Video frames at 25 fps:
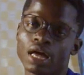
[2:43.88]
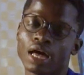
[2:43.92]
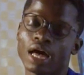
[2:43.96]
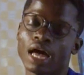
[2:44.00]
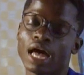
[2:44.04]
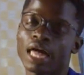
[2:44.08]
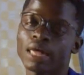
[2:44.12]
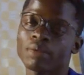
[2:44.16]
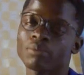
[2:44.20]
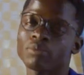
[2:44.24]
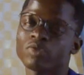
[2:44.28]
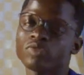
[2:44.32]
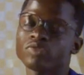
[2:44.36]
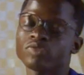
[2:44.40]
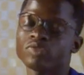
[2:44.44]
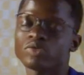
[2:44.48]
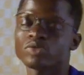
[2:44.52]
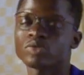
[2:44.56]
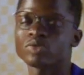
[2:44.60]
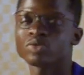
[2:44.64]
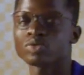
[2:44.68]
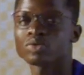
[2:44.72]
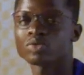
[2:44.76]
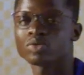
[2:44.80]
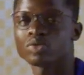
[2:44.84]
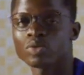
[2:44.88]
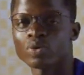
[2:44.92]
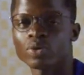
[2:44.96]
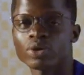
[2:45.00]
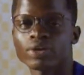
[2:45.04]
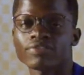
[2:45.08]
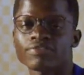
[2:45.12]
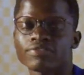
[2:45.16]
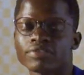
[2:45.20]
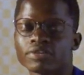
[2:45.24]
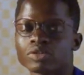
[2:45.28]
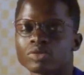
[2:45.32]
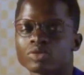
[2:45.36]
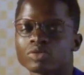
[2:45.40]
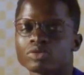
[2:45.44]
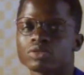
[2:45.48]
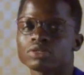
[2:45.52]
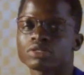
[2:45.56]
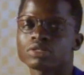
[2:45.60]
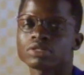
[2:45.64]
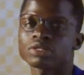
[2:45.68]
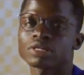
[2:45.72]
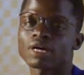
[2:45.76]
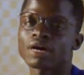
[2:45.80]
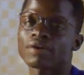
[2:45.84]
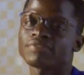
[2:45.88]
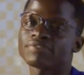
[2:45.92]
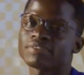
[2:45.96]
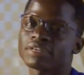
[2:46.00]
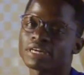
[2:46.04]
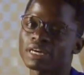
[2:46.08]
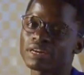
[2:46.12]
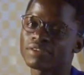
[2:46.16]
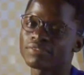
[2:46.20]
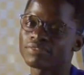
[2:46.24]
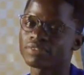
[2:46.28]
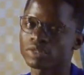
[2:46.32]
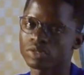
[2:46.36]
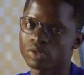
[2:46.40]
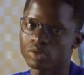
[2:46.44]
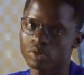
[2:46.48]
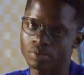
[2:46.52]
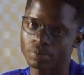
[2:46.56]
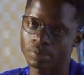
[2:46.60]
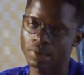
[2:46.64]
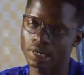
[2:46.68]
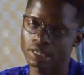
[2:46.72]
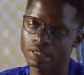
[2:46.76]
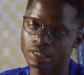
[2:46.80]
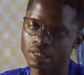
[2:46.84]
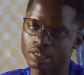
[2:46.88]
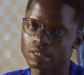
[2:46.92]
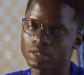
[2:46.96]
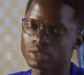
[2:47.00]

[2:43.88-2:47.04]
I moved to doing facials after every 2 months.